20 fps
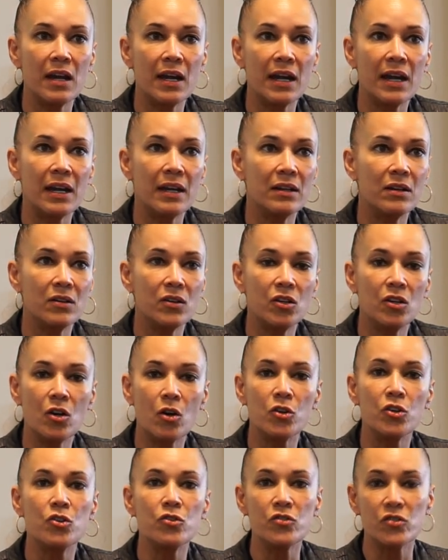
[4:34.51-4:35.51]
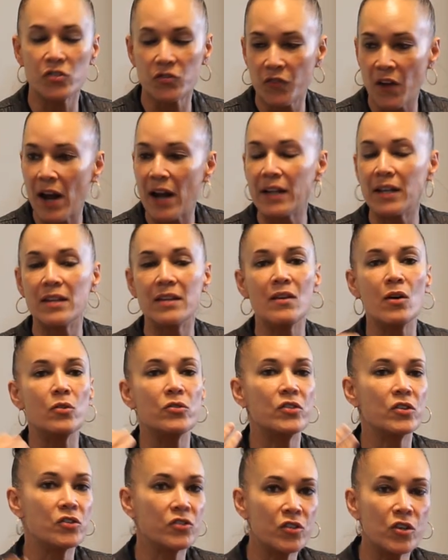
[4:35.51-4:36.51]
and you know, you're just finding
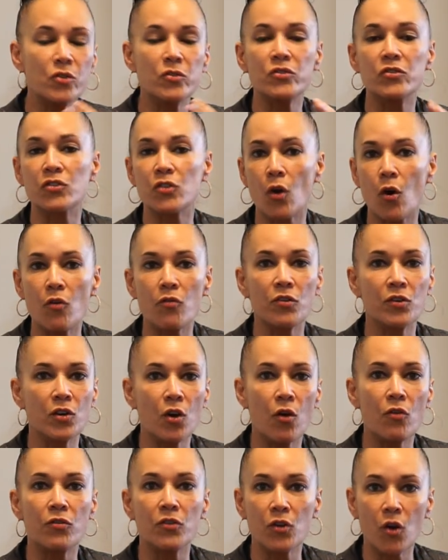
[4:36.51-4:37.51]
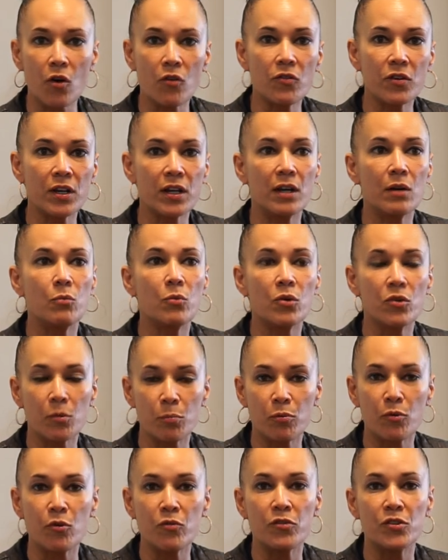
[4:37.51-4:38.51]
those excuses over and over and over again. Well,
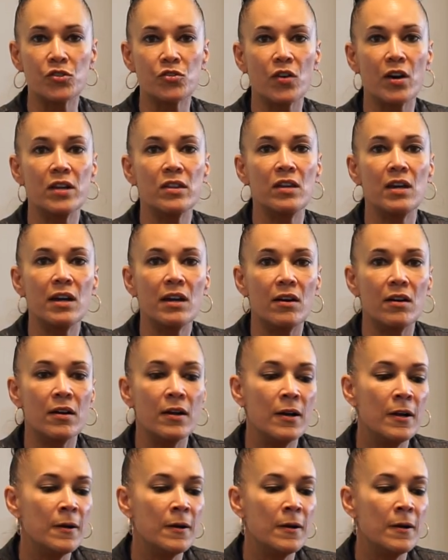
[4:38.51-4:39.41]
the proof is right there.